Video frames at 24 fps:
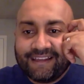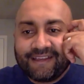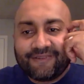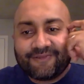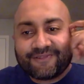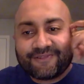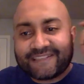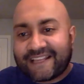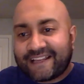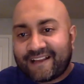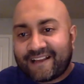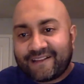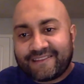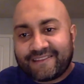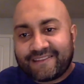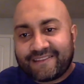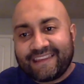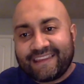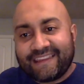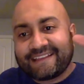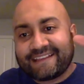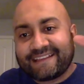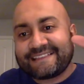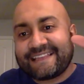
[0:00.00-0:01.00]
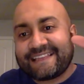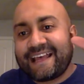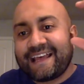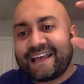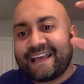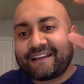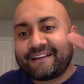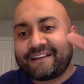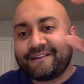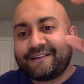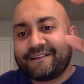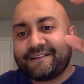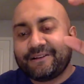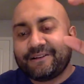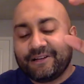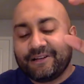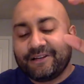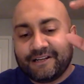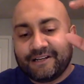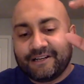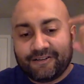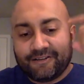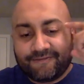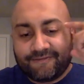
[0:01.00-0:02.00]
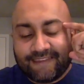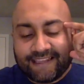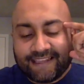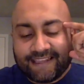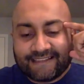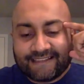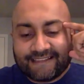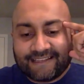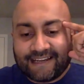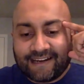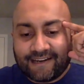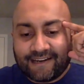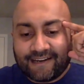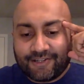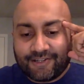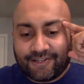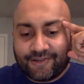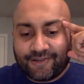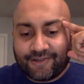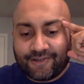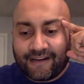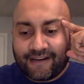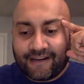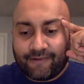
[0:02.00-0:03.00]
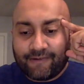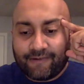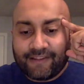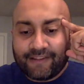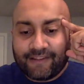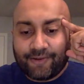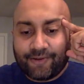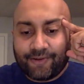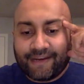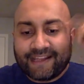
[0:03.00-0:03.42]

it's like a thick stack of things to kind of read through.